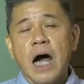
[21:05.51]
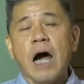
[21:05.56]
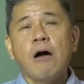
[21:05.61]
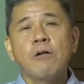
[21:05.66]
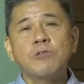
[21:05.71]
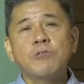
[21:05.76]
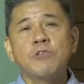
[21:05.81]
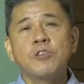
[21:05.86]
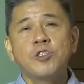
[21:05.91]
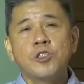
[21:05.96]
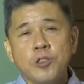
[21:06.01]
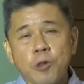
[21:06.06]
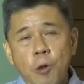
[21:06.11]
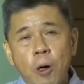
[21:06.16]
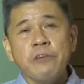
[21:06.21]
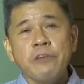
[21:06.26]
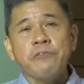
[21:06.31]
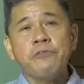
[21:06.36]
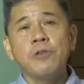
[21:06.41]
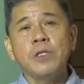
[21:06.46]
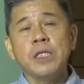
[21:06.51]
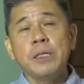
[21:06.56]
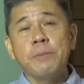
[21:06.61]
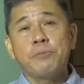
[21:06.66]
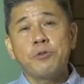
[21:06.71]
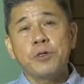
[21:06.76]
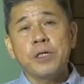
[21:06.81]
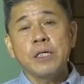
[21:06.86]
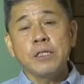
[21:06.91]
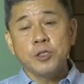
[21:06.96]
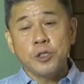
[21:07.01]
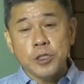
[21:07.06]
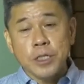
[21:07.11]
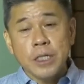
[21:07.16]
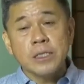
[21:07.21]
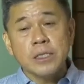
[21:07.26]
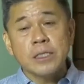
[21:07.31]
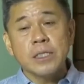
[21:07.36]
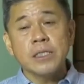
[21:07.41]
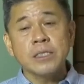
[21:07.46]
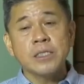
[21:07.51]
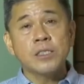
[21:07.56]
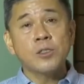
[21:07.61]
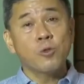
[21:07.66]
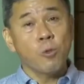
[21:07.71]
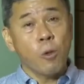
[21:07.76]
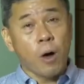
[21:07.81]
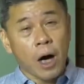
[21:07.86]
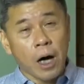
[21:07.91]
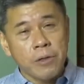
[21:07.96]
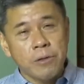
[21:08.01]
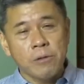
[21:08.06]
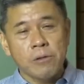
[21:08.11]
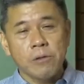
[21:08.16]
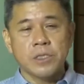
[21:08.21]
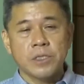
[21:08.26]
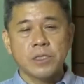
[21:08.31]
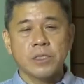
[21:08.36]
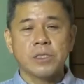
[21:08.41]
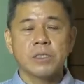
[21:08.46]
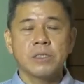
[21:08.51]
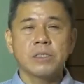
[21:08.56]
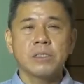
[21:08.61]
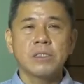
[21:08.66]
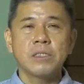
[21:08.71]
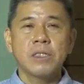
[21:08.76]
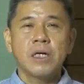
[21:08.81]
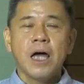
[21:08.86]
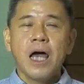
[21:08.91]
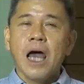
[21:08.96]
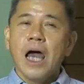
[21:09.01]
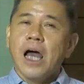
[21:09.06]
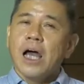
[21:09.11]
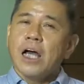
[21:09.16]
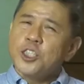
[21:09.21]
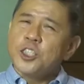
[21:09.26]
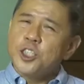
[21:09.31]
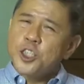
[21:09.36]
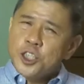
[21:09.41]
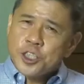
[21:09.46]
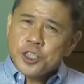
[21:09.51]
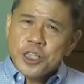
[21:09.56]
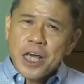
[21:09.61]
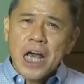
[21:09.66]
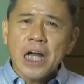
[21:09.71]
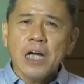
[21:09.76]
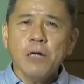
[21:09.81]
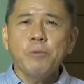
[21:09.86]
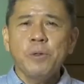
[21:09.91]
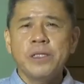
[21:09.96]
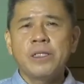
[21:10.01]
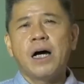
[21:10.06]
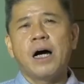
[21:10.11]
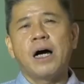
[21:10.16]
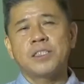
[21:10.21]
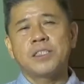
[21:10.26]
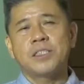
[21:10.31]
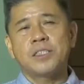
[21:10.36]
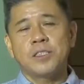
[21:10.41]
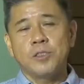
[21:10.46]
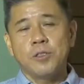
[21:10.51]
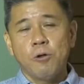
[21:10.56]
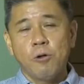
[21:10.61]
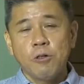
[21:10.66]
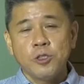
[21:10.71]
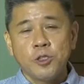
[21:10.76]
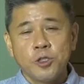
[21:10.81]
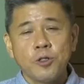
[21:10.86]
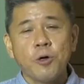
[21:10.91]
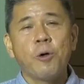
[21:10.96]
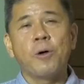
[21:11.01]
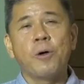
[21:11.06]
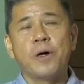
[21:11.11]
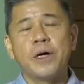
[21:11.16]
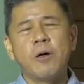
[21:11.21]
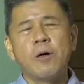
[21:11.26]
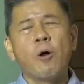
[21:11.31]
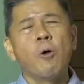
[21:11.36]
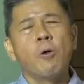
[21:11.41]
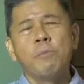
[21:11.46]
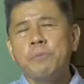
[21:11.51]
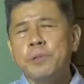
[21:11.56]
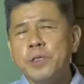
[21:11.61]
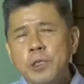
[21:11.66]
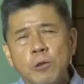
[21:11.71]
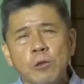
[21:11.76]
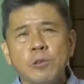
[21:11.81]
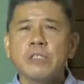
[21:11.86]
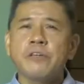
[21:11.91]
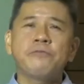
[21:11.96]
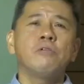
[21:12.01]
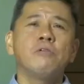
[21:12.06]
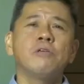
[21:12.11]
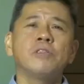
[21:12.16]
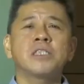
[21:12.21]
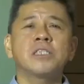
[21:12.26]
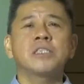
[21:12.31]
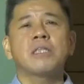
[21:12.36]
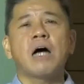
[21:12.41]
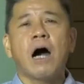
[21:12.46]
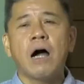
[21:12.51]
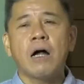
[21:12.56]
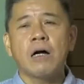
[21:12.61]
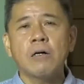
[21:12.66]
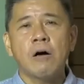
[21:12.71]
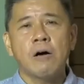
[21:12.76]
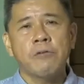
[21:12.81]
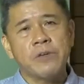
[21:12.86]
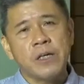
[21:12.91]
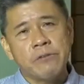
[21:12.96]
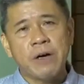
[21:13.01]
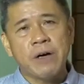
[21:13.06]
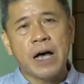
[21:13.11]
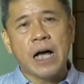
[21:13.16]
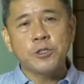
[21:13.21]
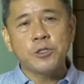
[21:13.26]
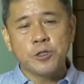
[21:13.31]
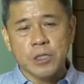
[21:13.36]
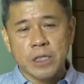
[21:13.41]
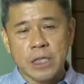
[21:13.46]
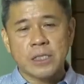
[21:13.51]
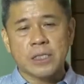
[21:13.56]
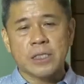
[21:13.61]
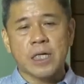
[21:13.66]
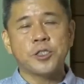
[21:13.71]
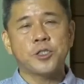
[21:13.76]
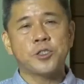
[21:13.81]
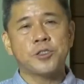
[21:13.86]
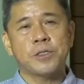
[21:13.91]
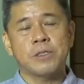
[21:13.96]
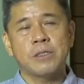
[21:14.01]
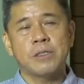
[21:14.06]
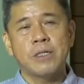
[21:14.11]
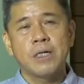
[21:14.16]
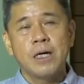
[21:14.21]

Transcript: how to joyfully bring Jesus to others. Share with us your joy, O beautiful star of evangelization,